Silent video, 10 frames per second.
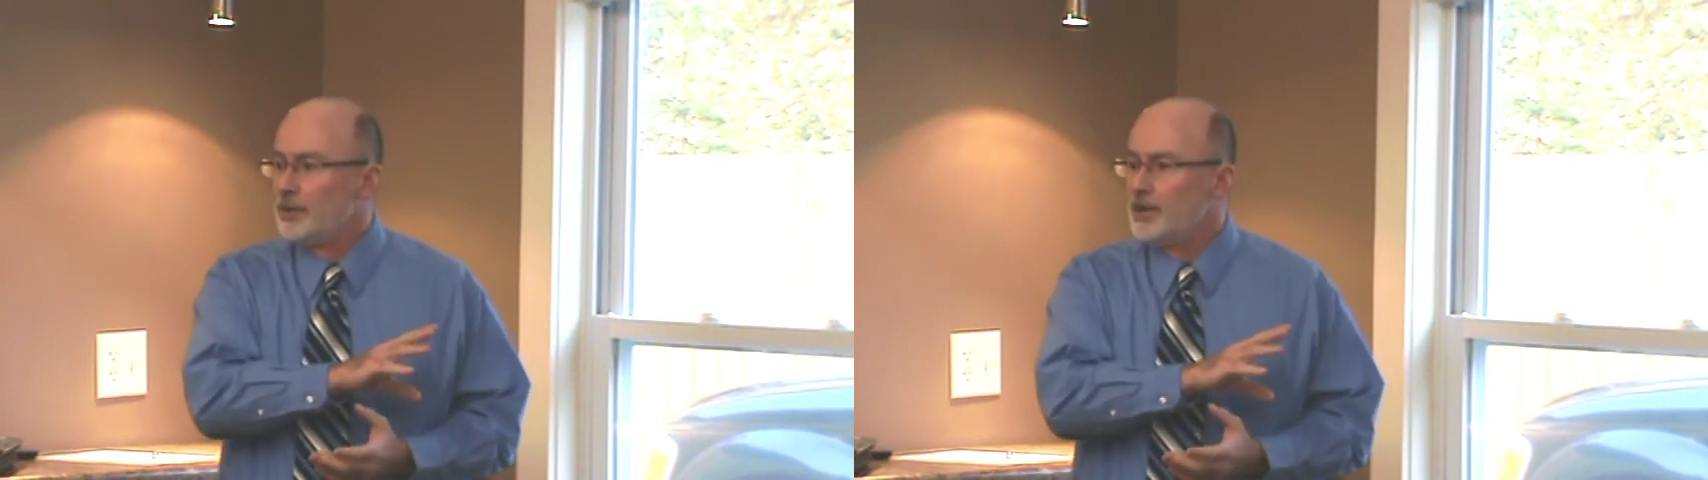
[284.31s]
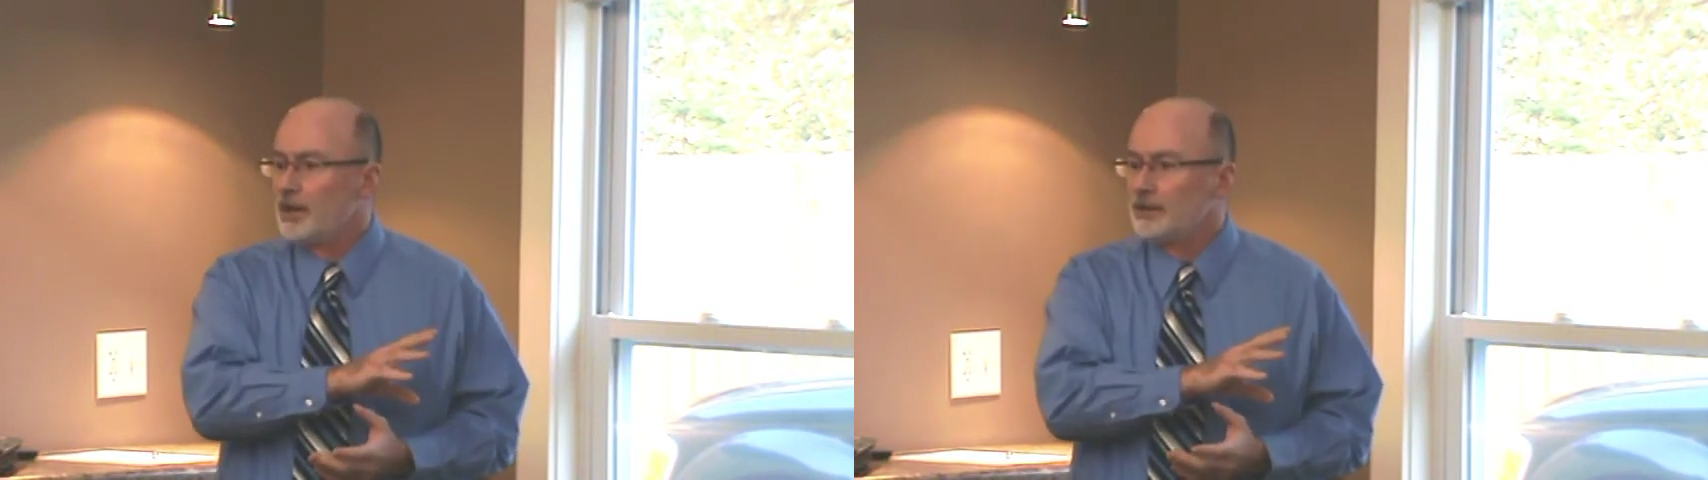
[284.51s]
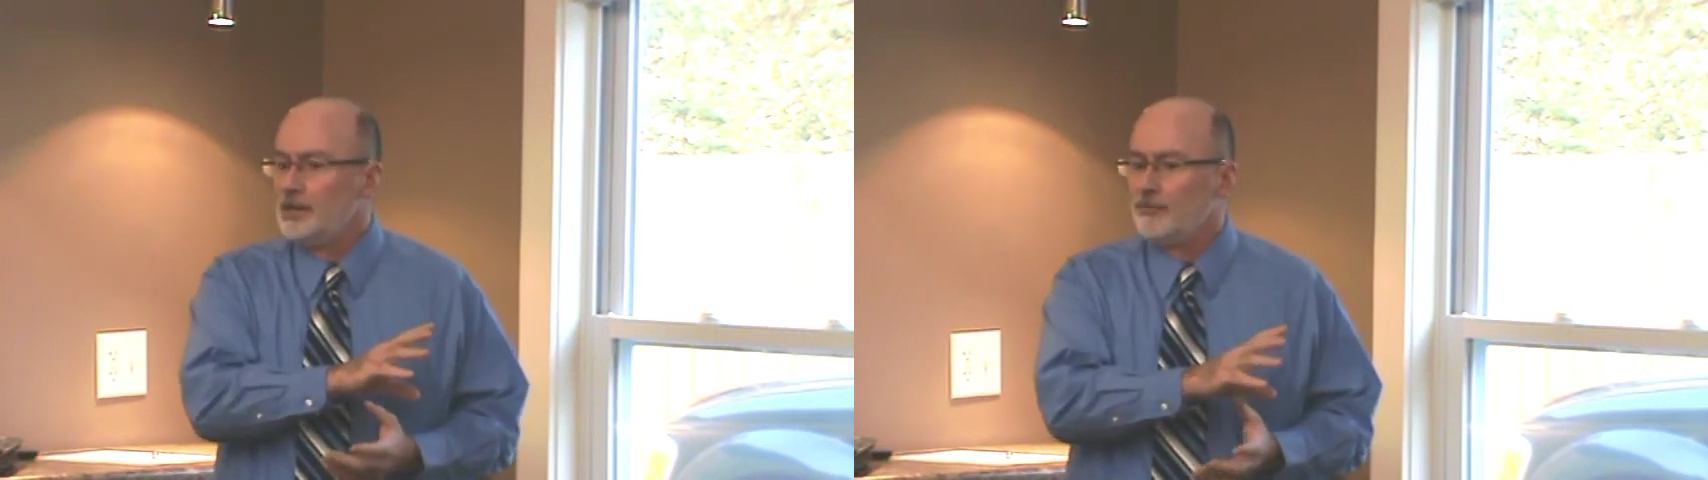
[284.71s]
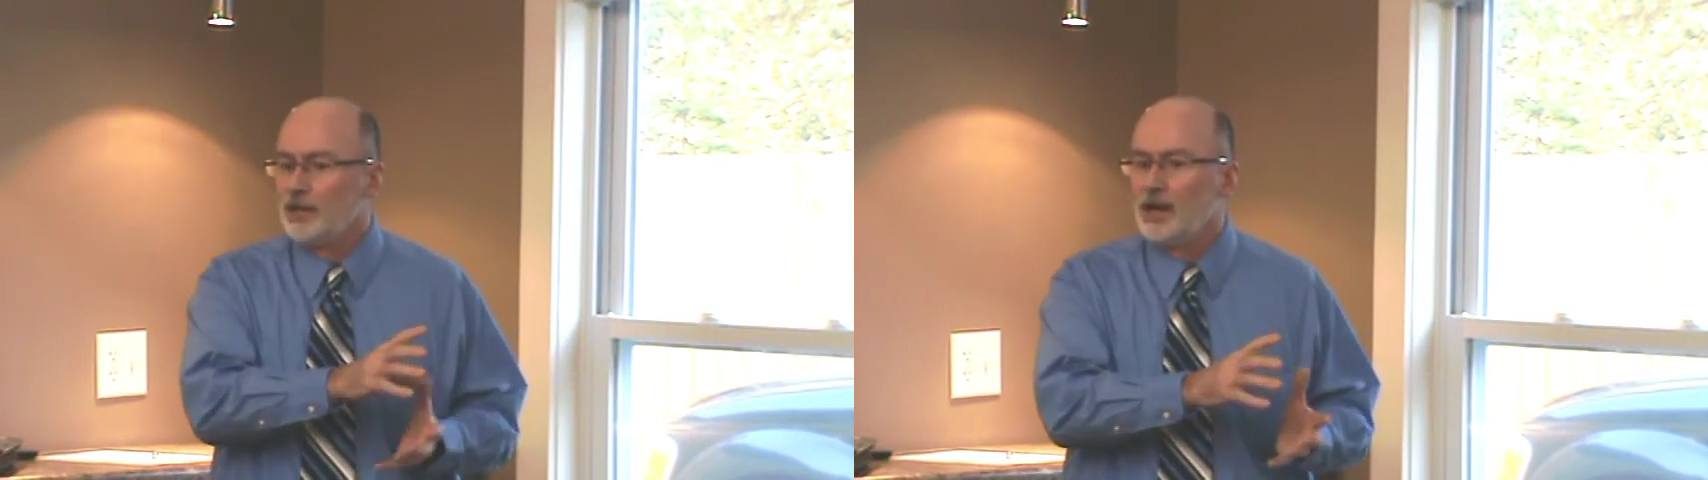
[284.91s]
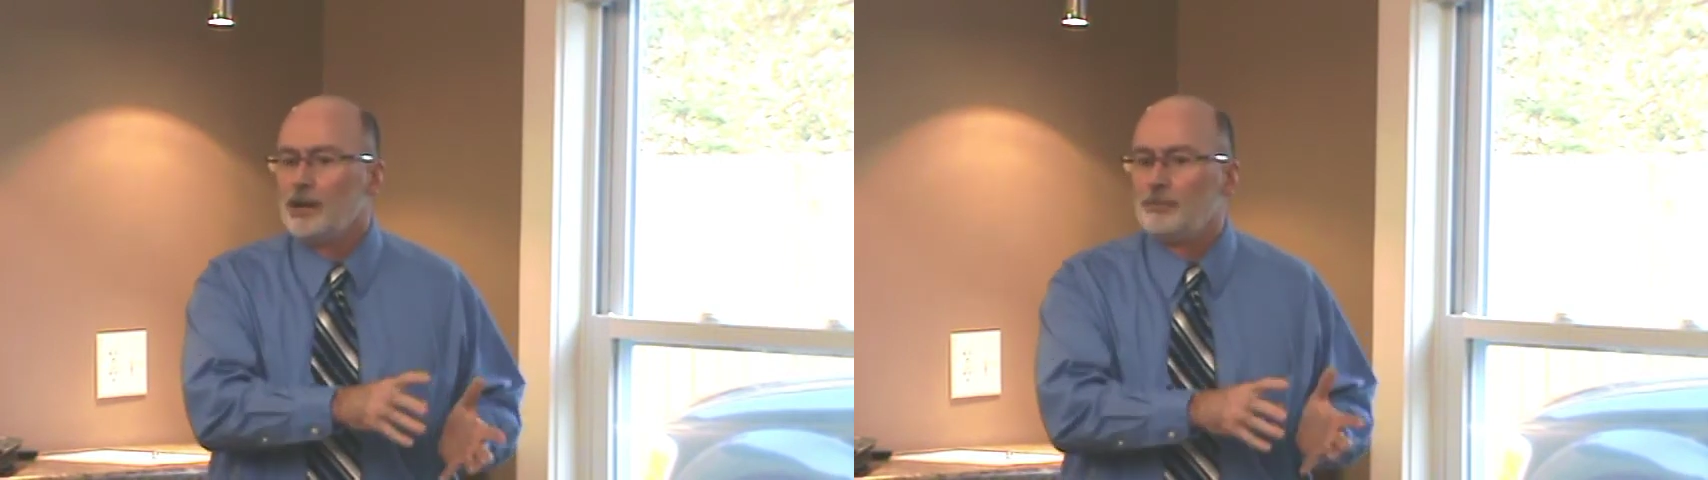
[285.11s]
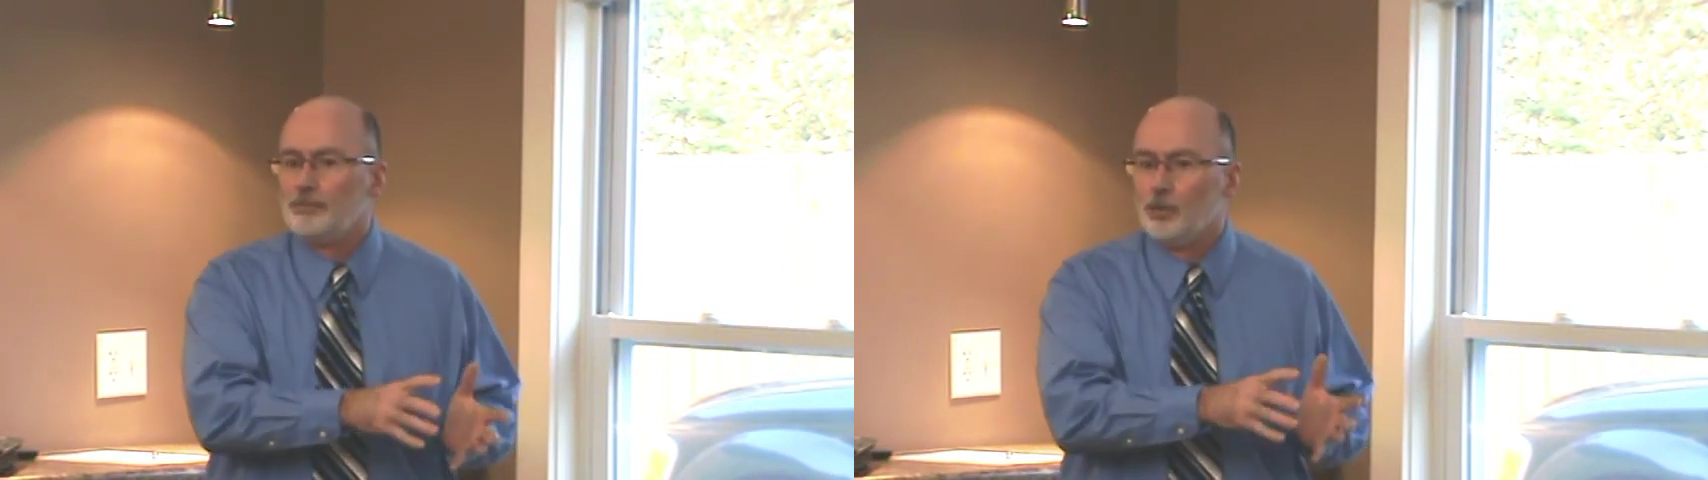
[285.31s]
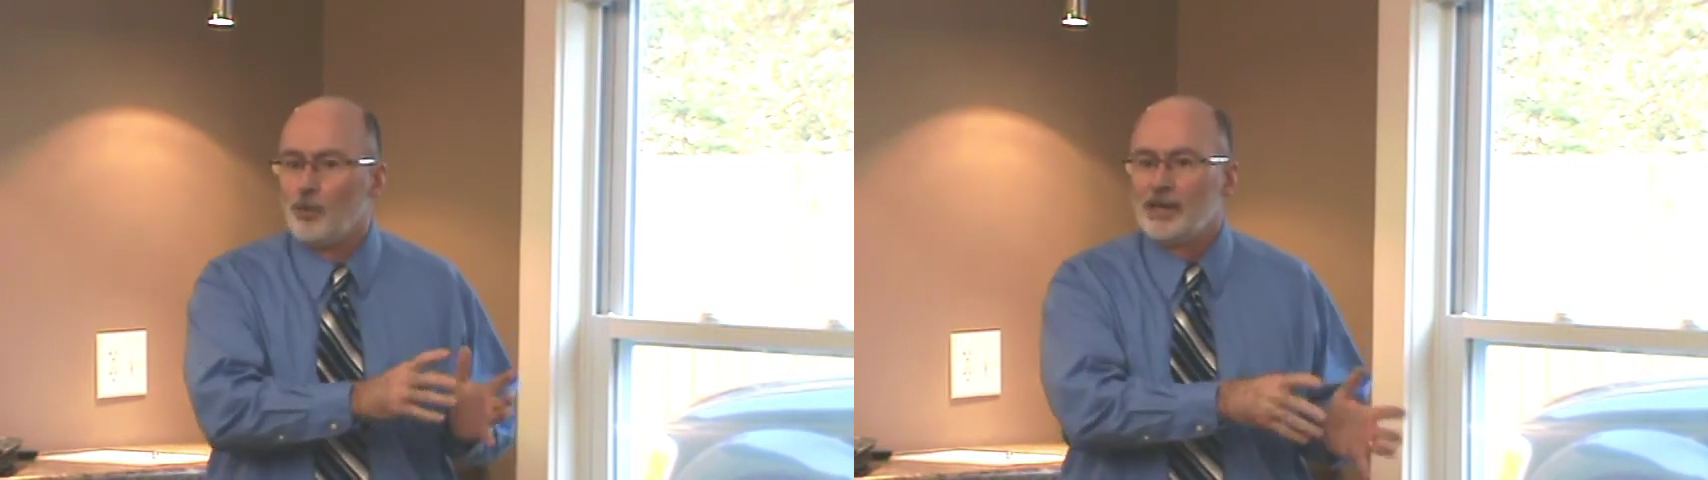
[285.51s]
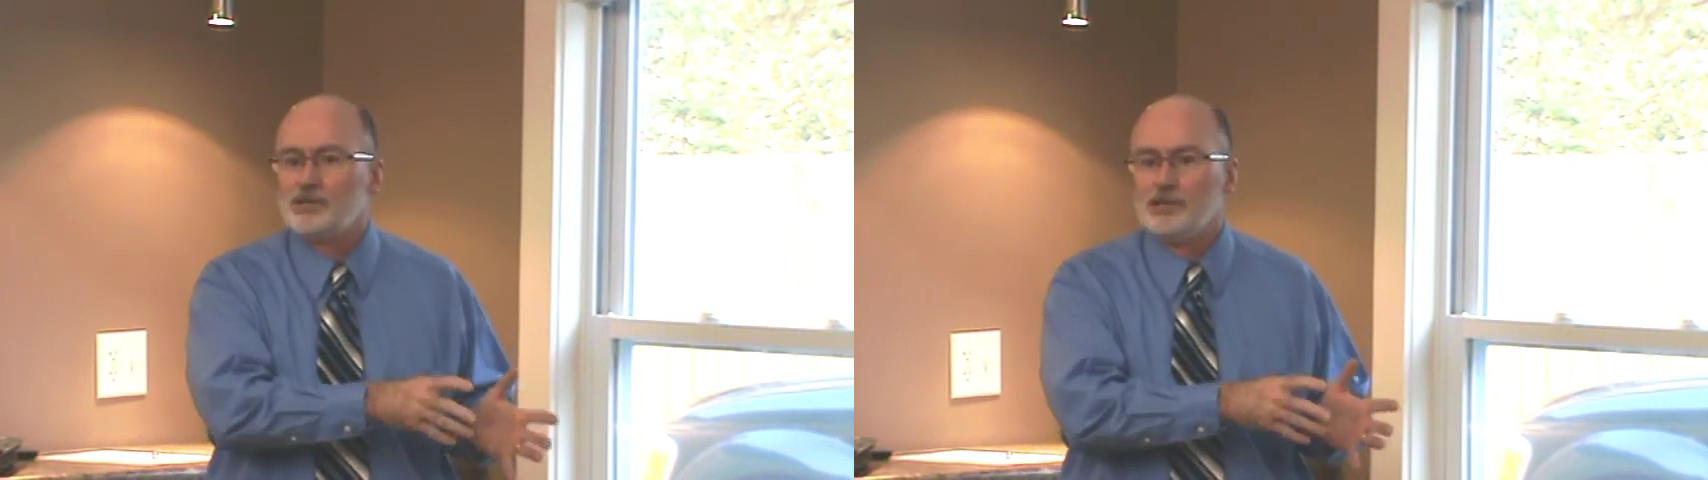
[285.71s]
but not giving up the
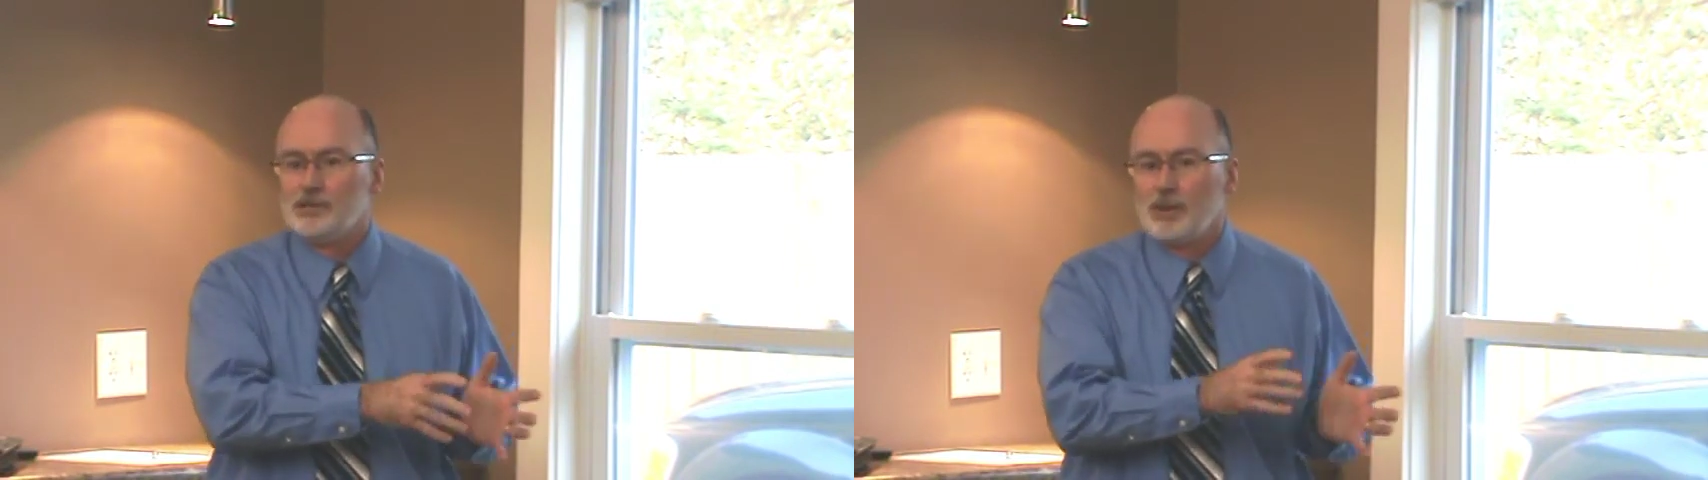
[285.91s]
wasted